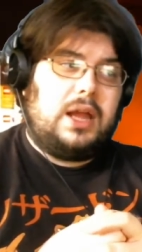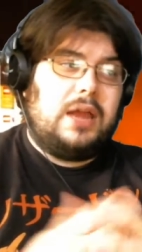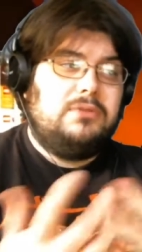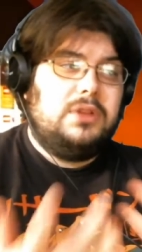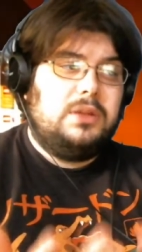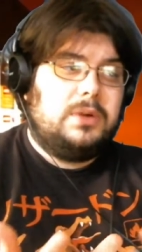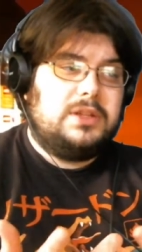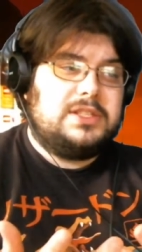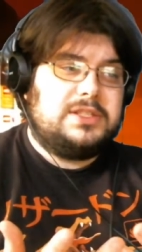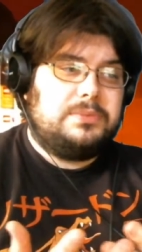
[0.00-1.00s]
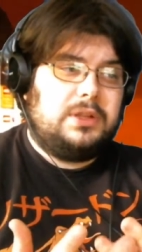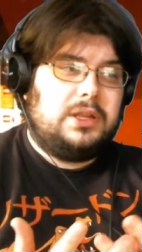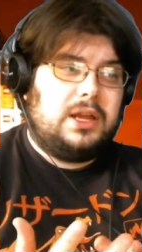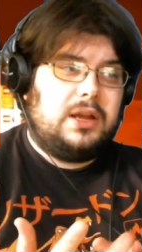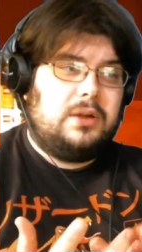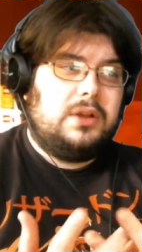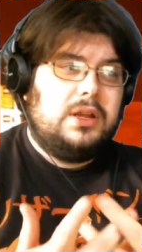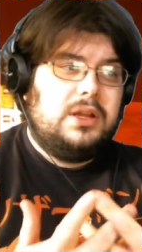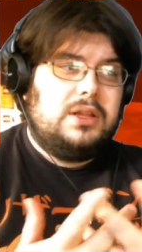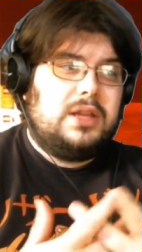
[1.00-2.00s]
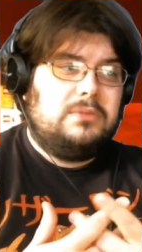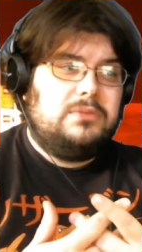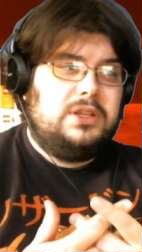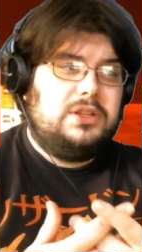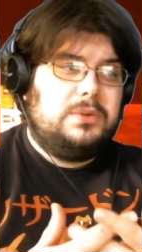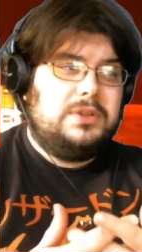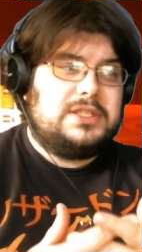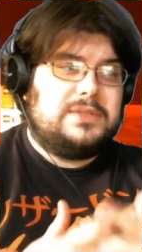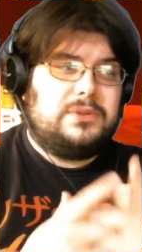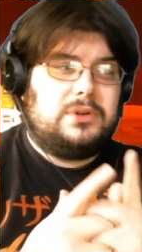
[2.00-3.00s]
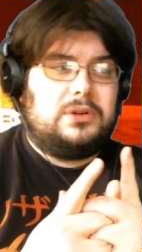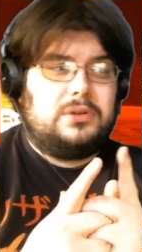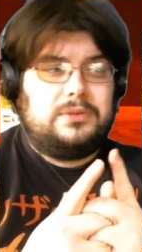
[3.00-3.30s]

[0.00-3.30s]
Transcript: I really want this spring out. I'm really doing this for